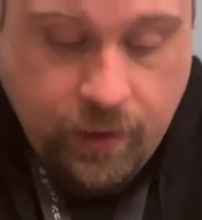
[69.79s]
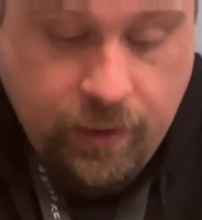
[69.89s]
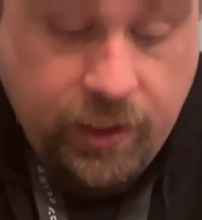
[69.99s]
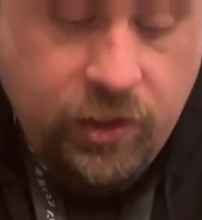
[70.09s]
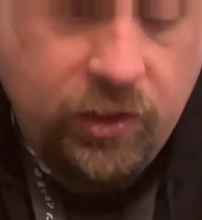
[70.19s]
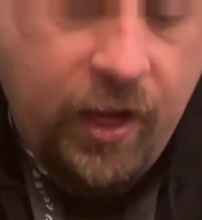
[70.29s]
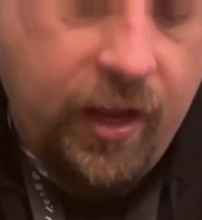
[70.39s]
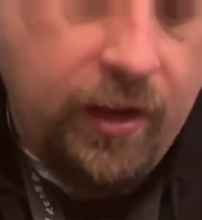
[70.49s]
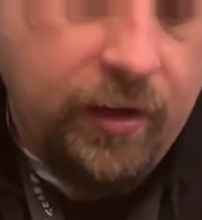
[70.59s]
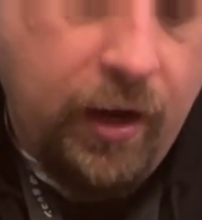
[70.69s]
This is
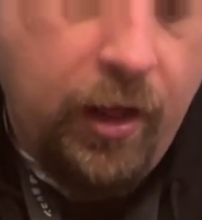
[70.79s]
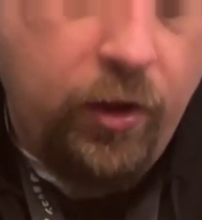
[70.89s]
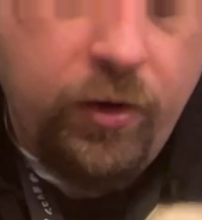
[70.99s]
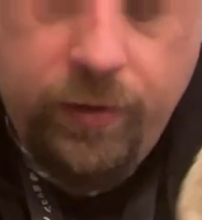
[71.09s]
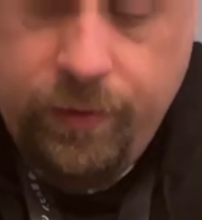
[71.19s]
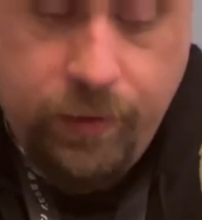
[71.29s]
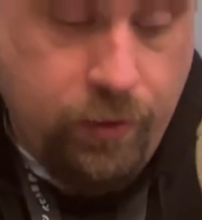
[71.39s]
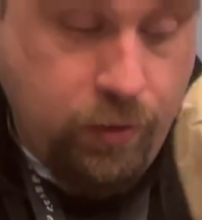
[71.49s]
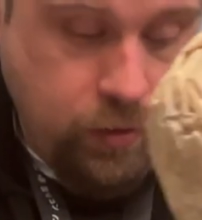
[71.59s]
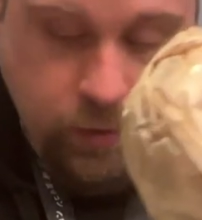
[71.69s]
the another
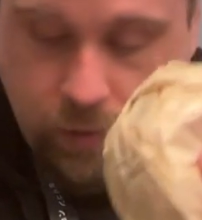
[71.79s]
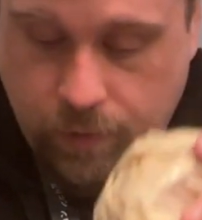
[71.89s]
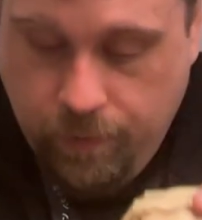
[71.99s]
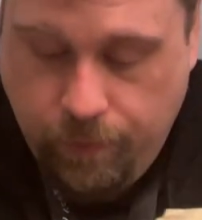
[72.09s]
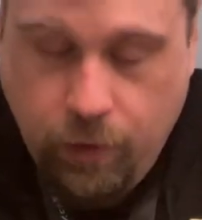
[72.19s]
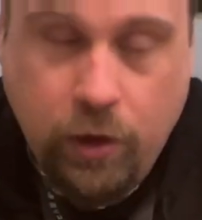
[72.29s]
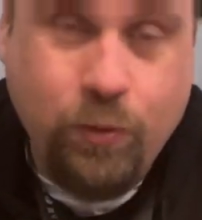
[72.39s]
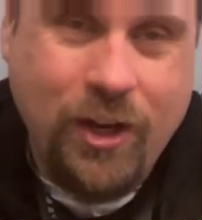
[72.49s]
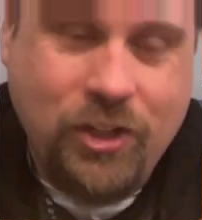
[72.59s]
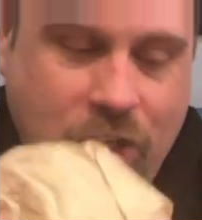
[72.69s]

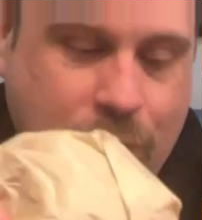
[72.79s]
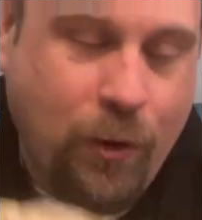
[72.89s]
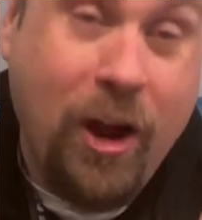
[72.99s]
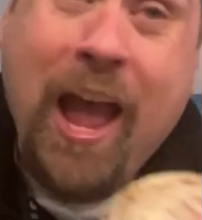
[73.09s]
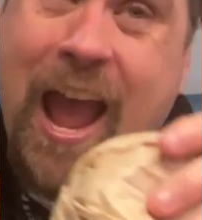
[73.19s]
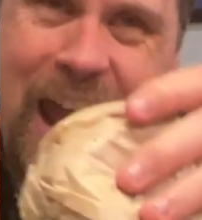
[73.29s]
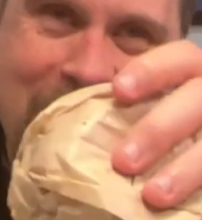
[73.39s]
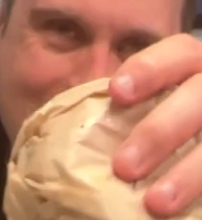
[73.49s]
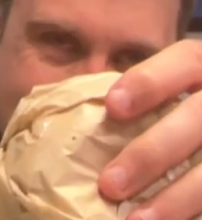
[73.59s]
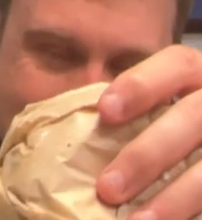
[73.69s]
Northwest Cheeseburger and the
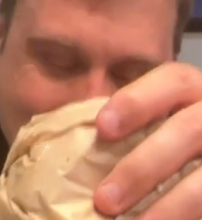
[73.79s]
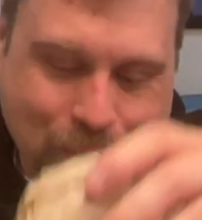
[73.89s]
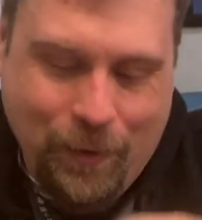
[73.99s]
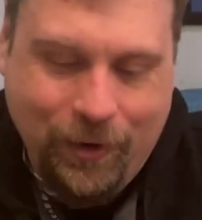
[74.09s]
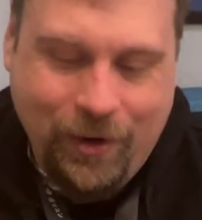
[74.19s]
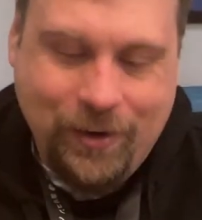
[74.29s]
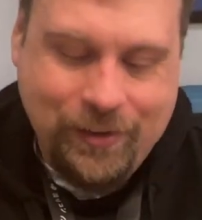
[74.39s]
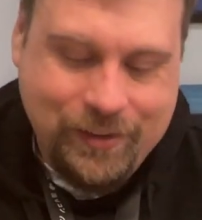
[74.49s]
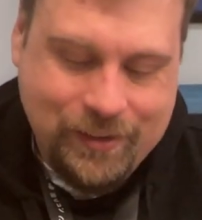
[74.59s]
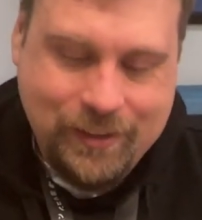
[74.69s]
Colossal Burger,
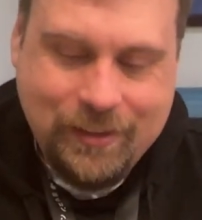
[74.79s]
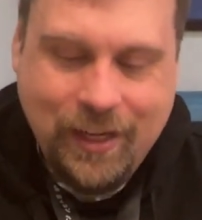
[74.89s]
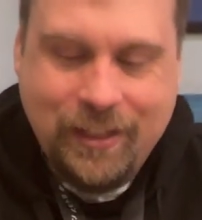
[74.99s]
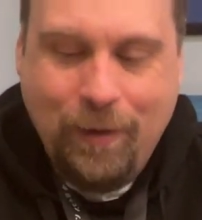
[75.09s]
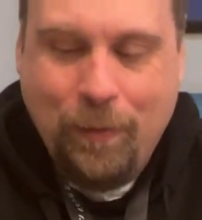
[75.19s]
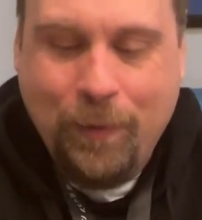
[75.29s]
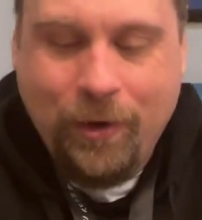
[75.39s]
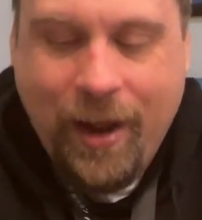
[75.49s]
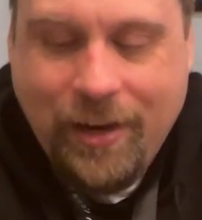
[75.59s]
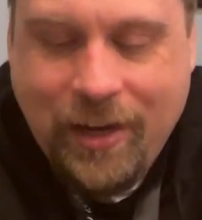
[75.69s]
the double
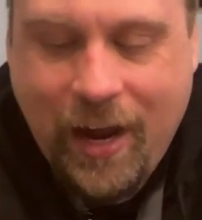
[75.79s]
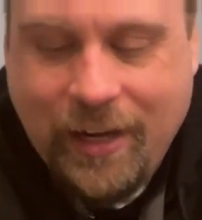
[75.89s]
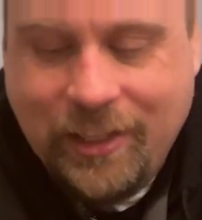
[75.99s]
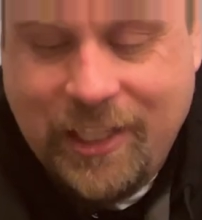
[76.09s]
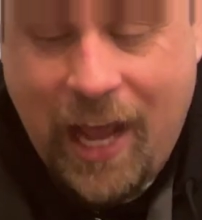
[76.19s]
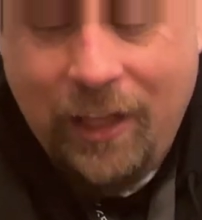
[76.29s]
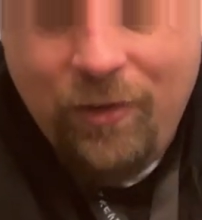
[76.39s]
burger. And you got a salad